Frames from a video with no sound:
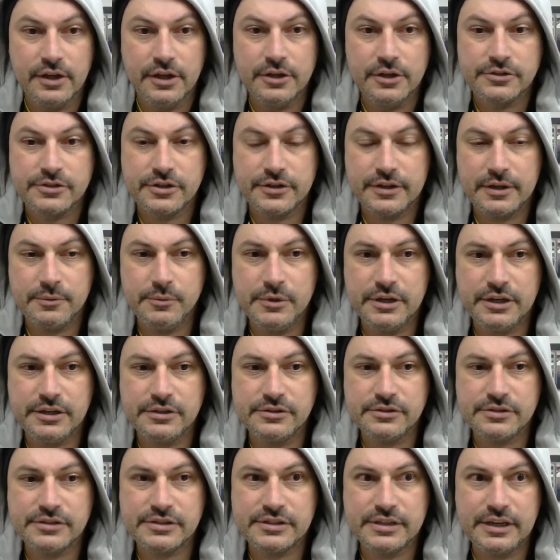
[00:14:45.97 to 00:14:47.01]
So then we can
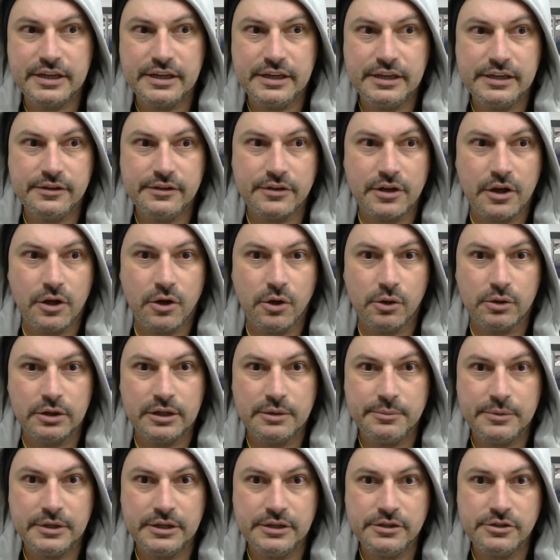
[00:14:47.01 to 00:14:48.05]
see the whole
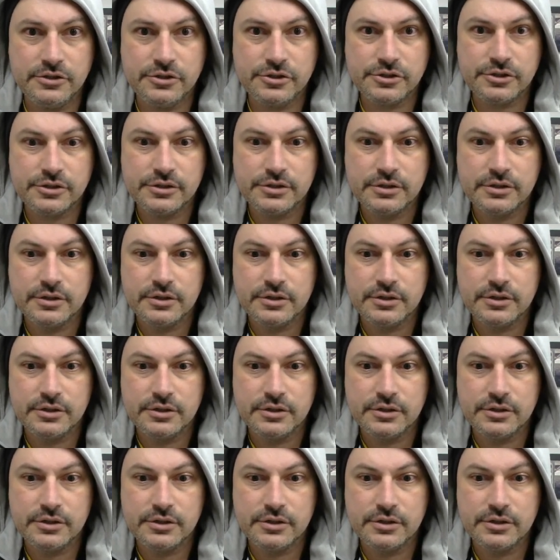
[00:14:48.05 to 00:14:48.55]
image,